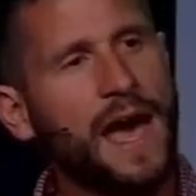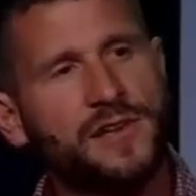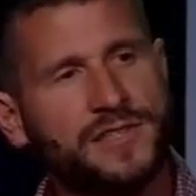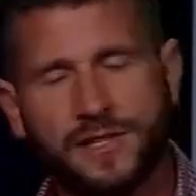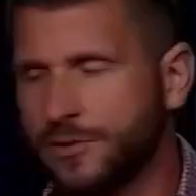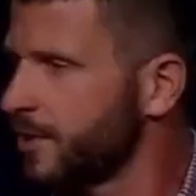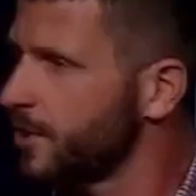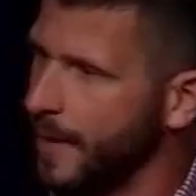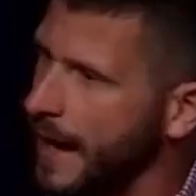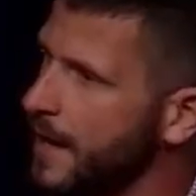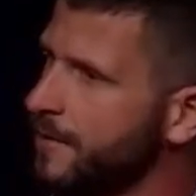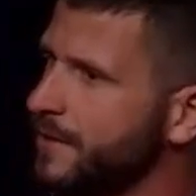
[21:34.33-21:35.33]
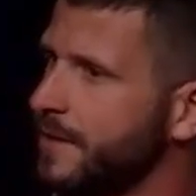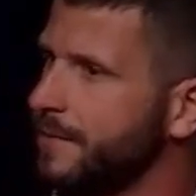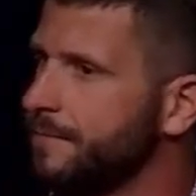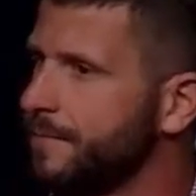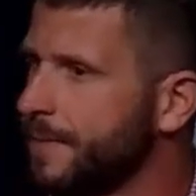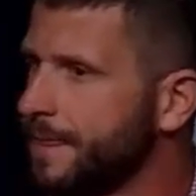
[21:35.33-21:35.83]
house and they're looking around,
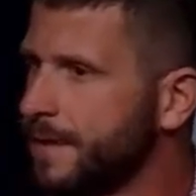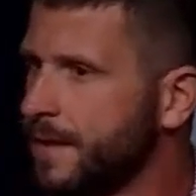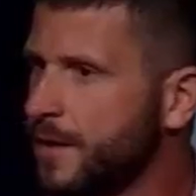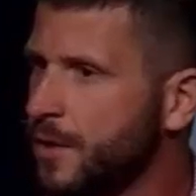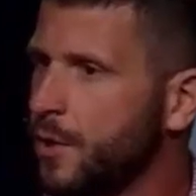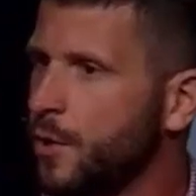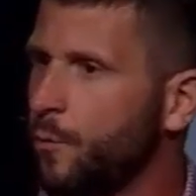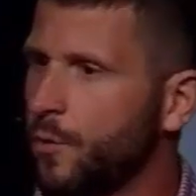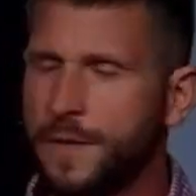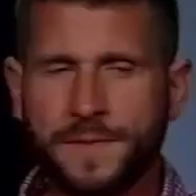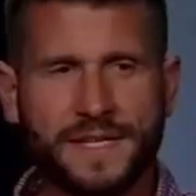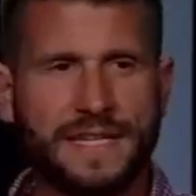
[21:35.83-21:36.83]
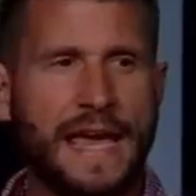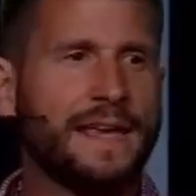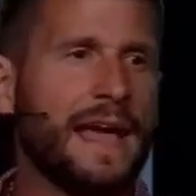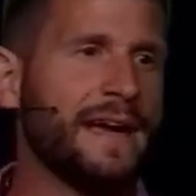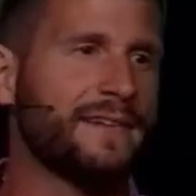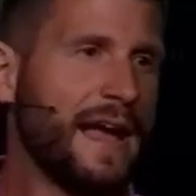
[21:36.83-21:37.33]
and one of them says,
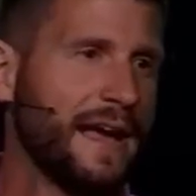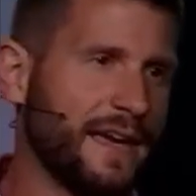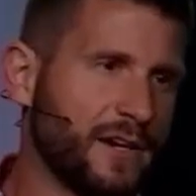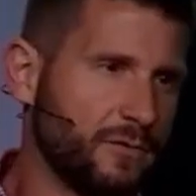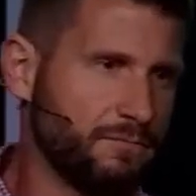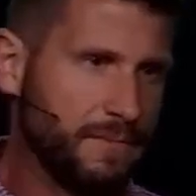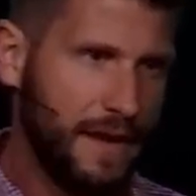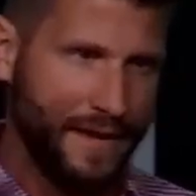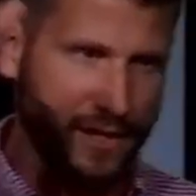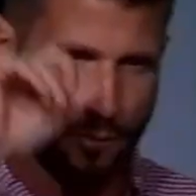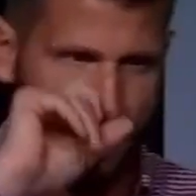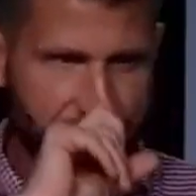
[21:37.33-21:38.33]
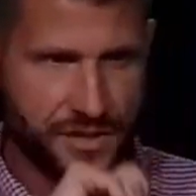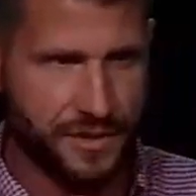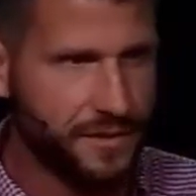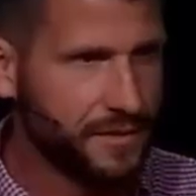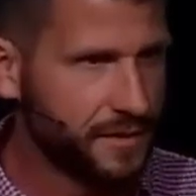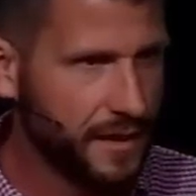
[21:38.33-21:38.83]
"Hey, I got a
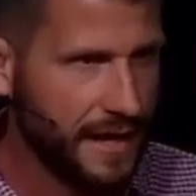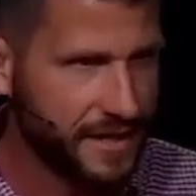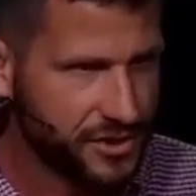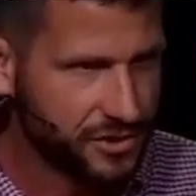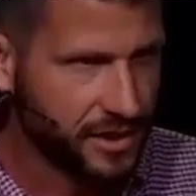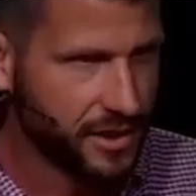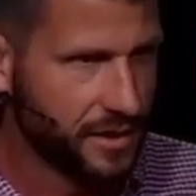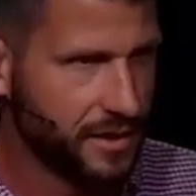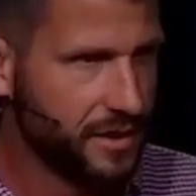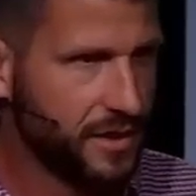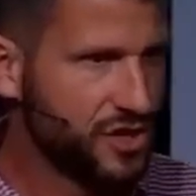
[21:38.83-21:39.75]
question. I need you to